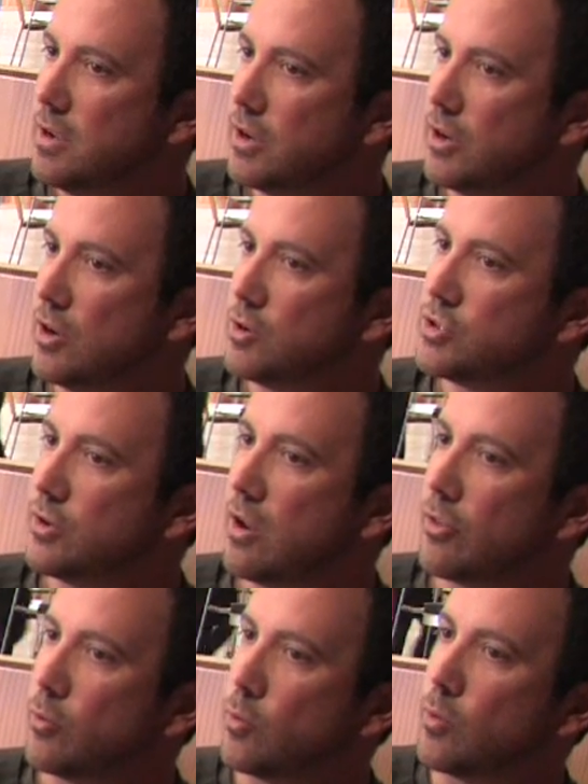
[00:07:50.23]
So in
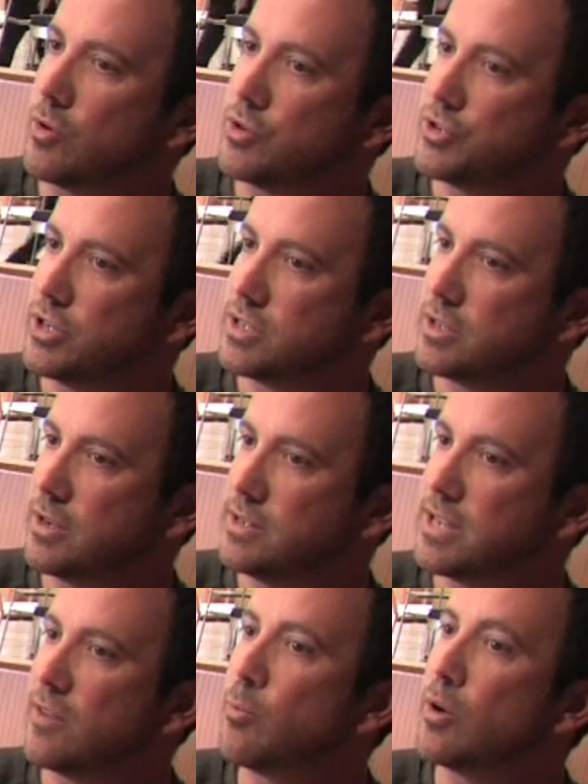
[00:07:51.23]
other words, just
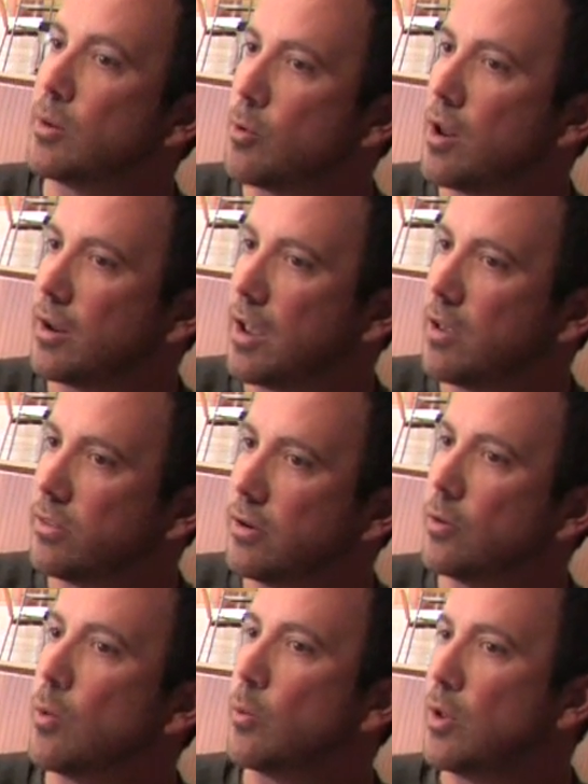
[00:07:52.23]
instead of putting a product out there,
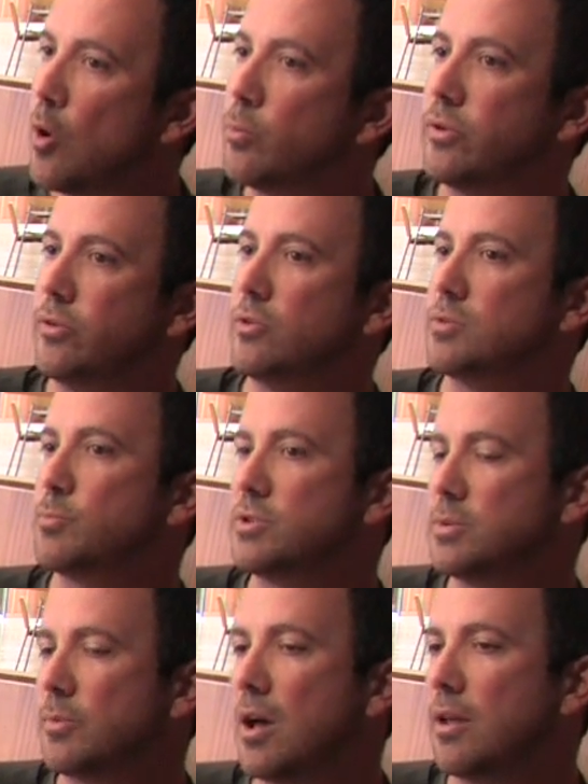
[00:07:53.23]
what we hope to do is put
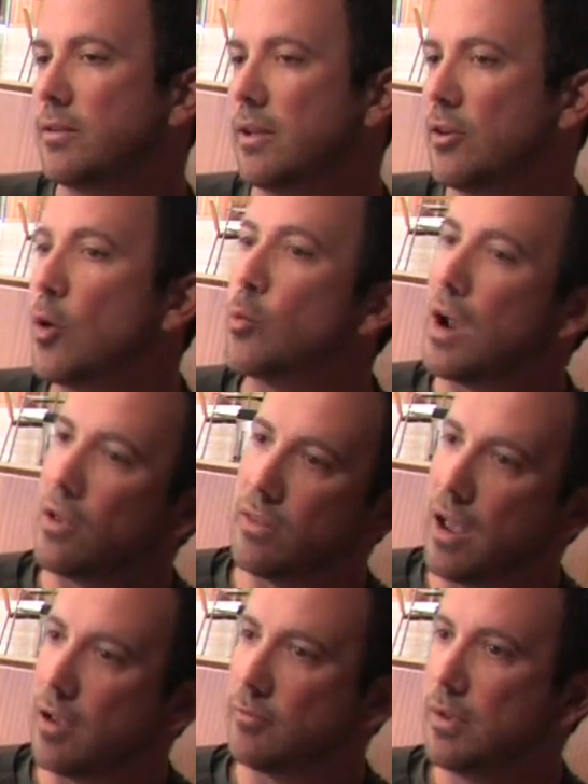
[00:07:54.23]
some content around that.